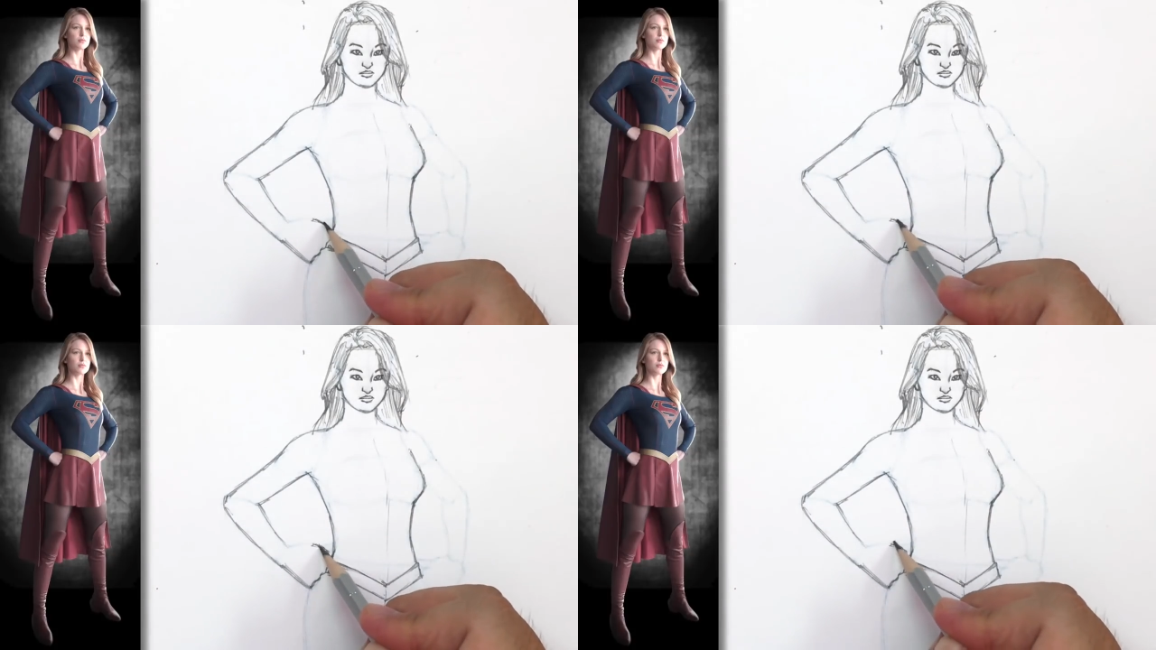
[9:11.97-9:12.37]

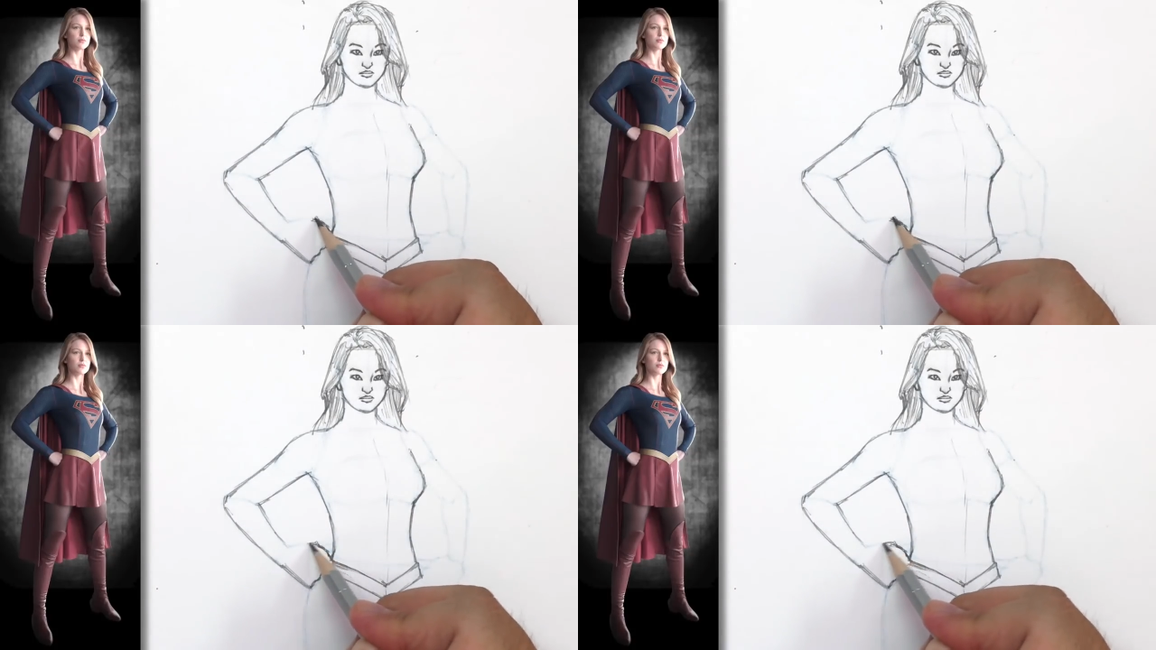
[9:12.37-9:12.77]

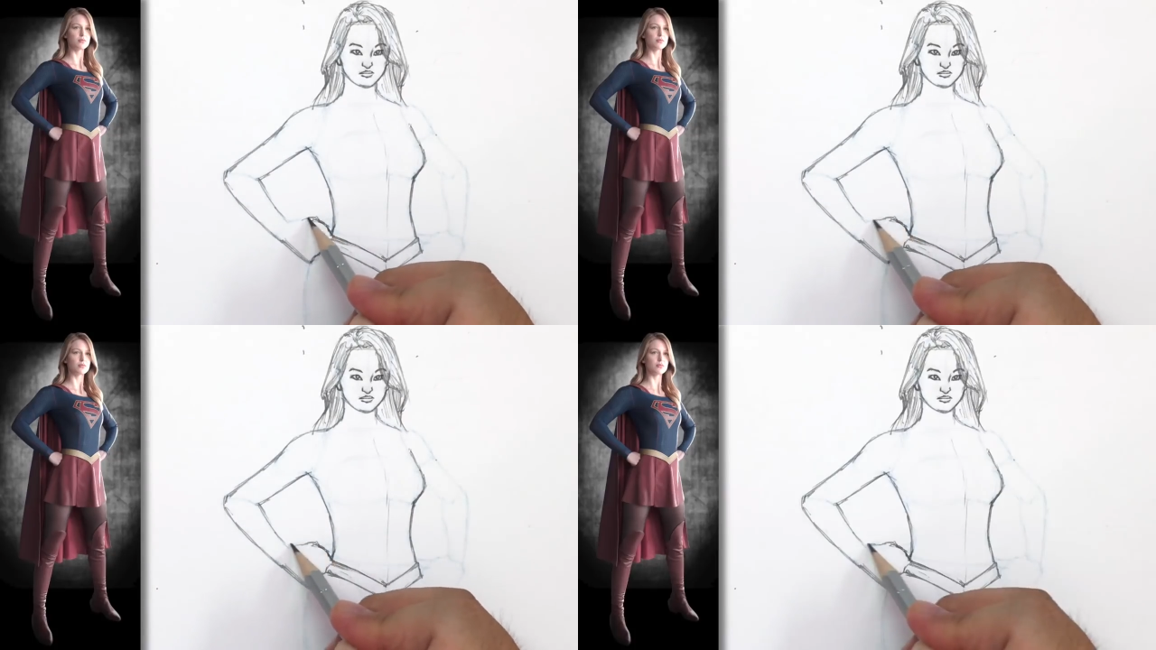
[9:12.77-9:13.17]

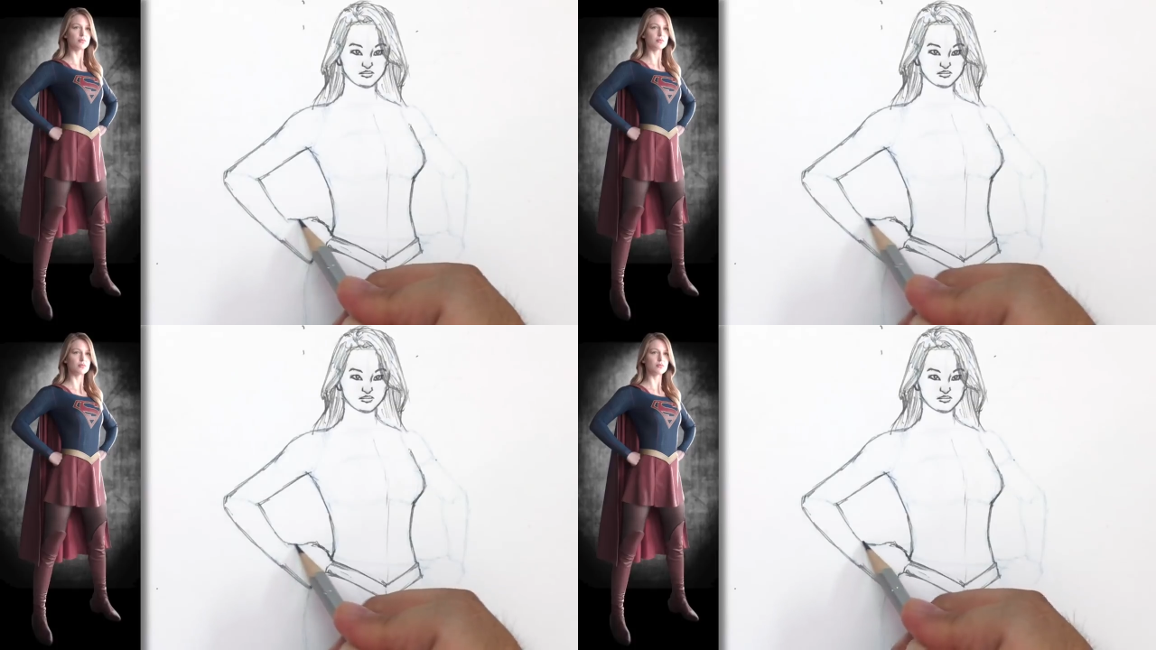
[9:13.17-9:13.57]

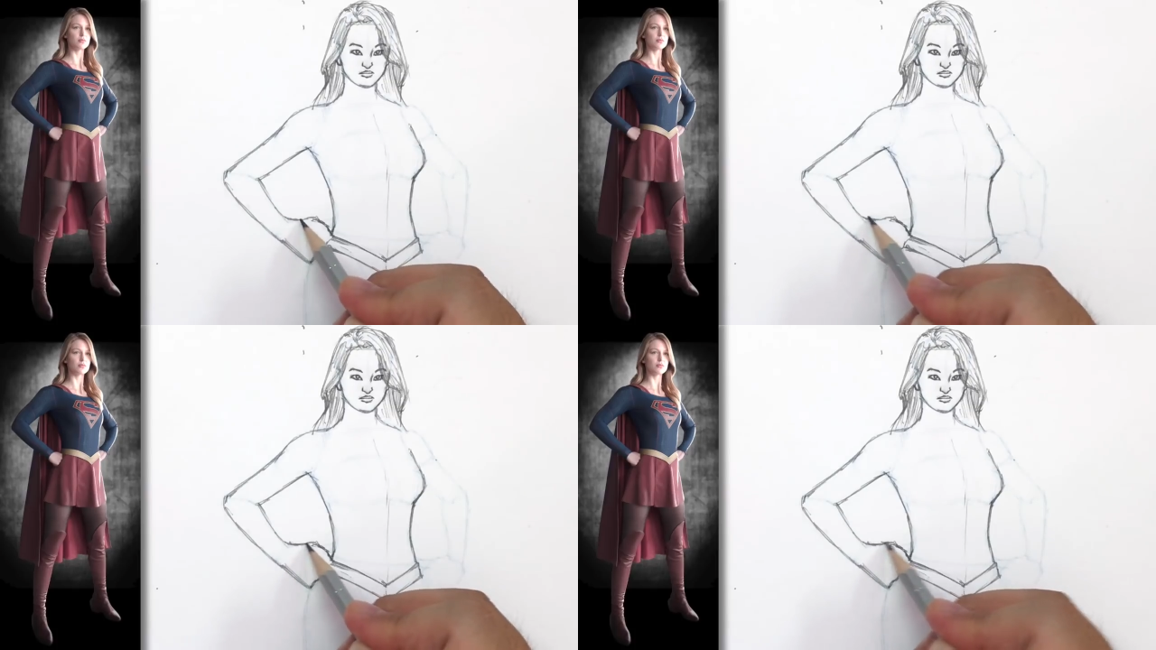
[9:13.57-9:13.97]

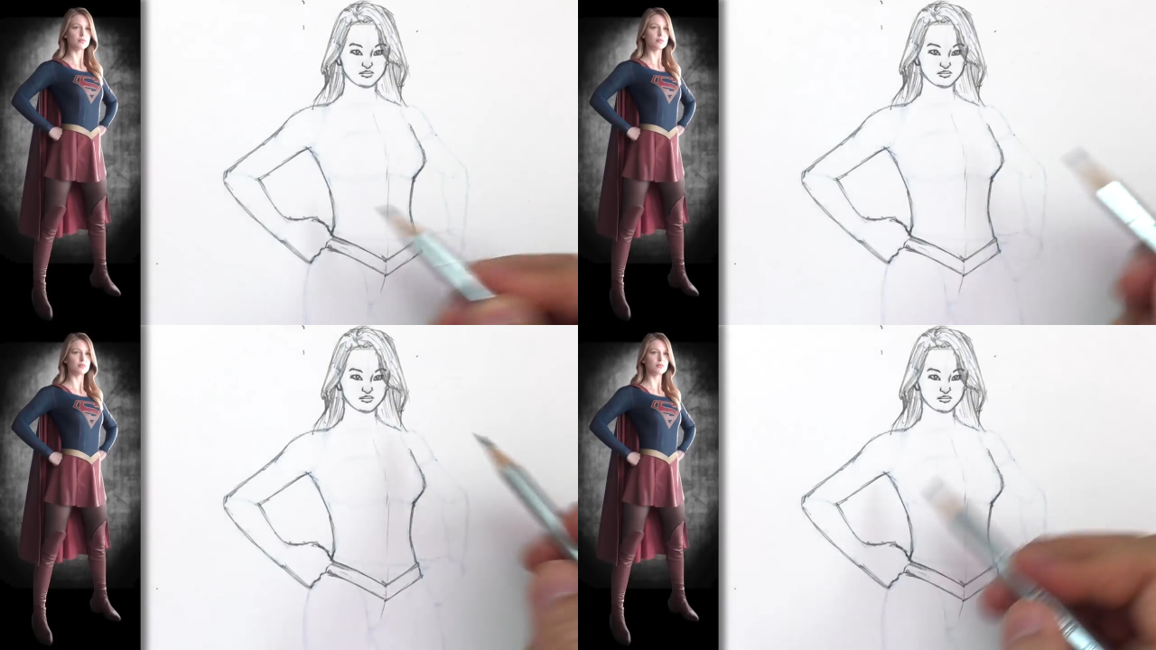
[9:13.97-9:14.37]

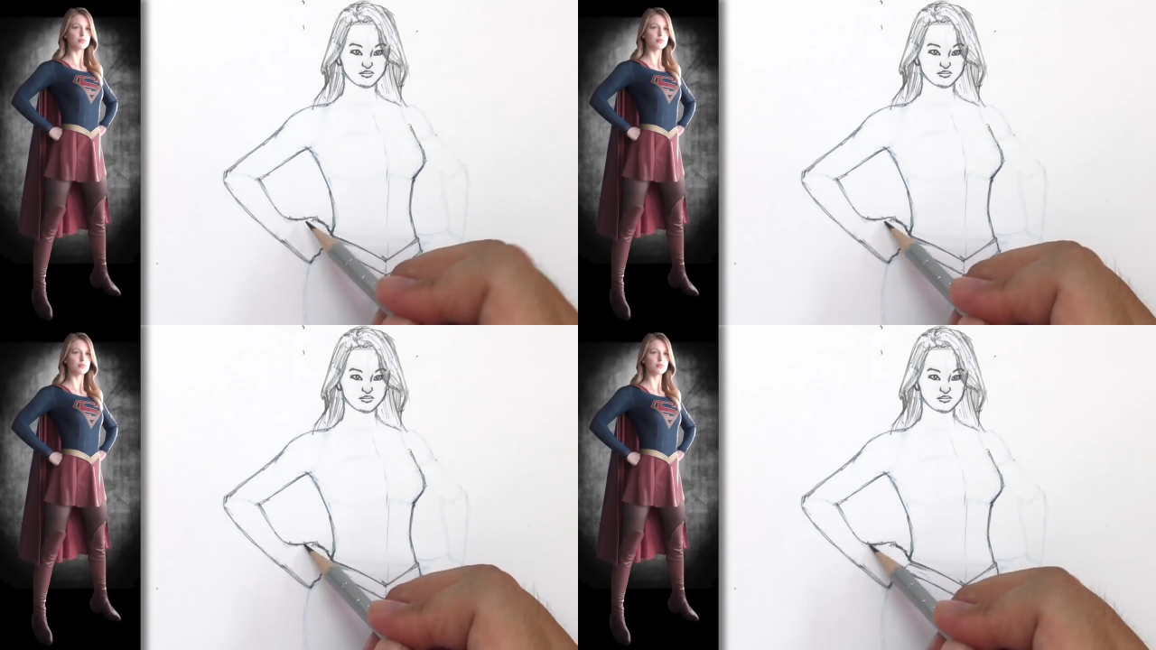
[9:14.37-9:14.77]

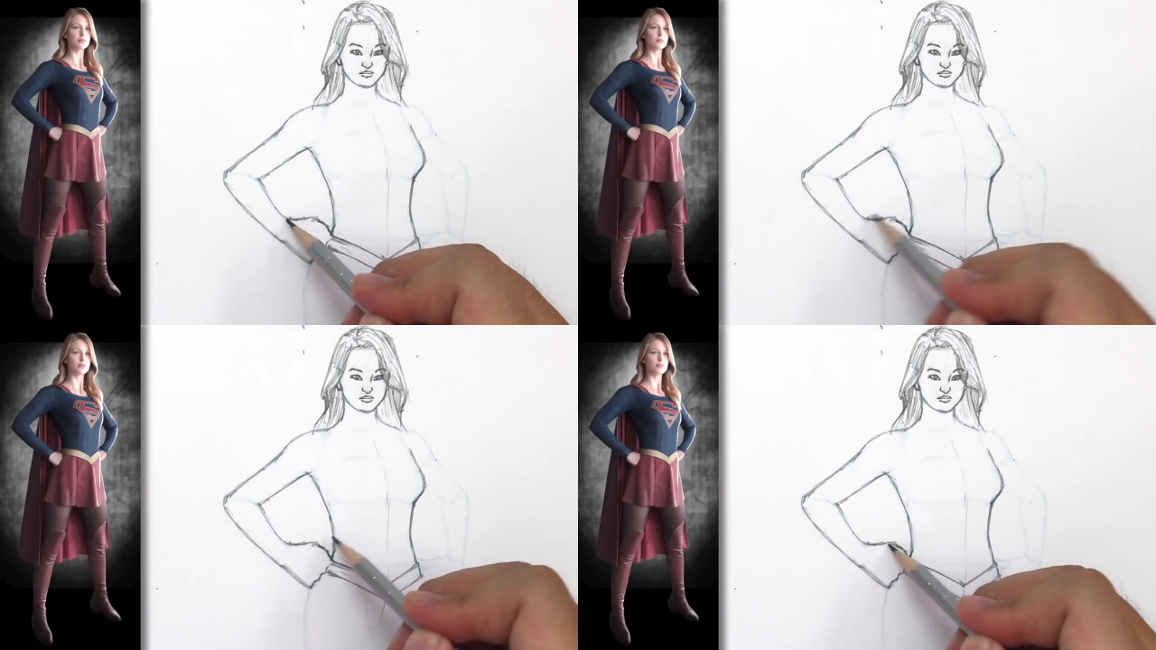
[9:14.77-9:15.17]

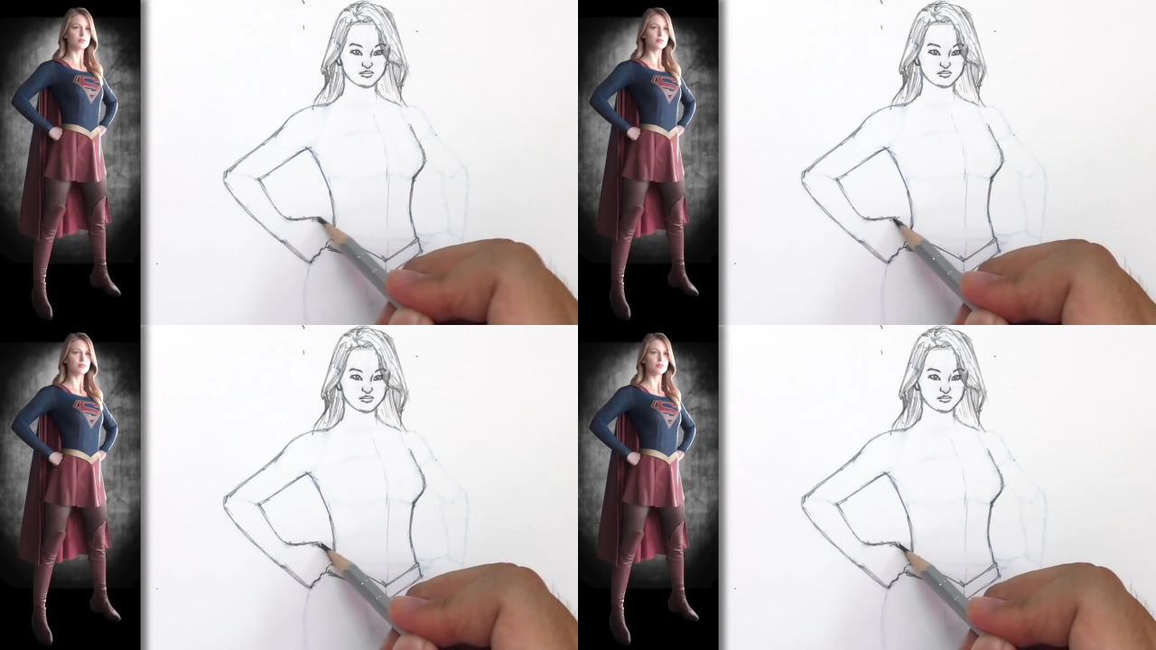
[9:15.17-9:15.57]

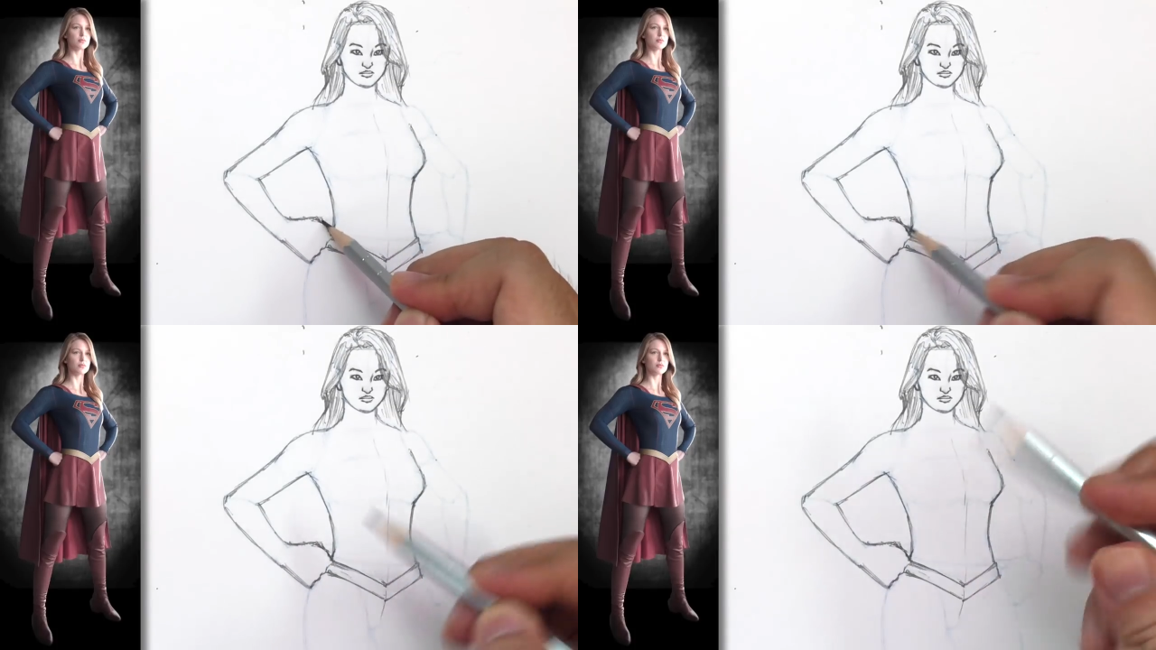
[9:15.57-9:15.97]

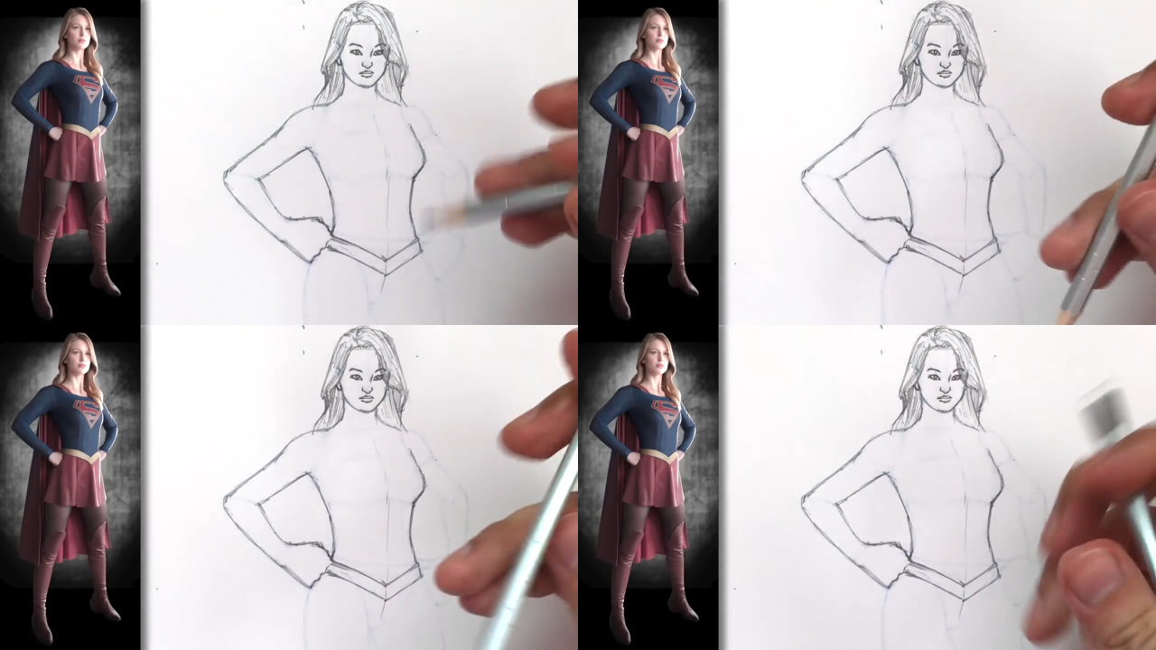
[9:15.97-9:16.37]

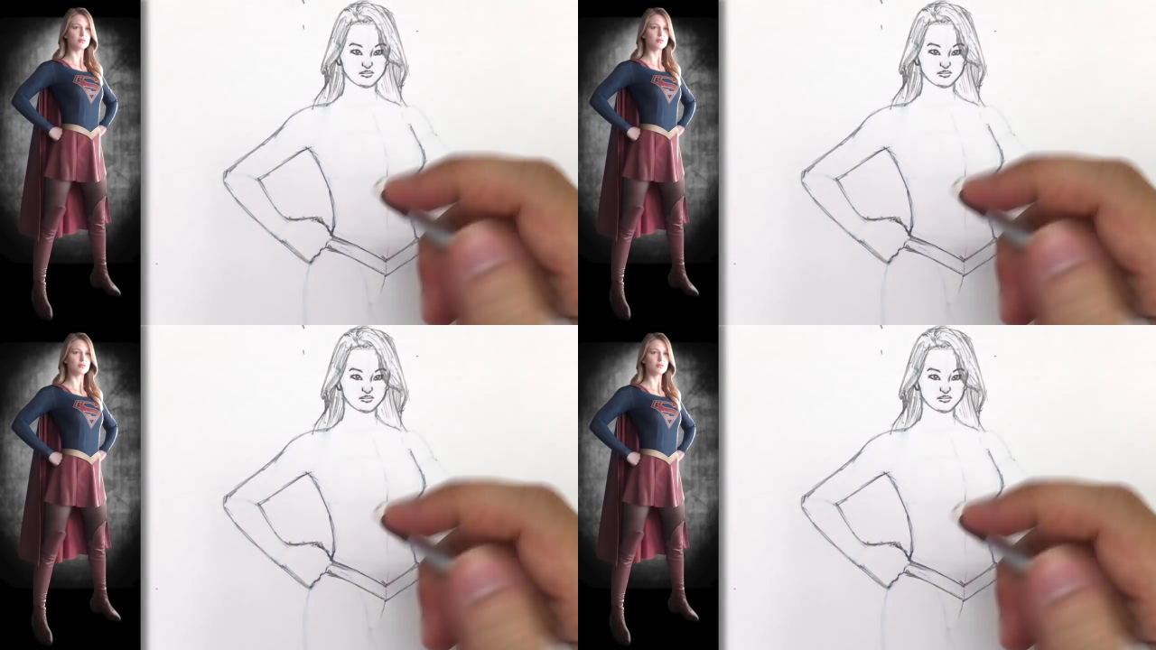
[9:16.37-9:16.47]
(silence)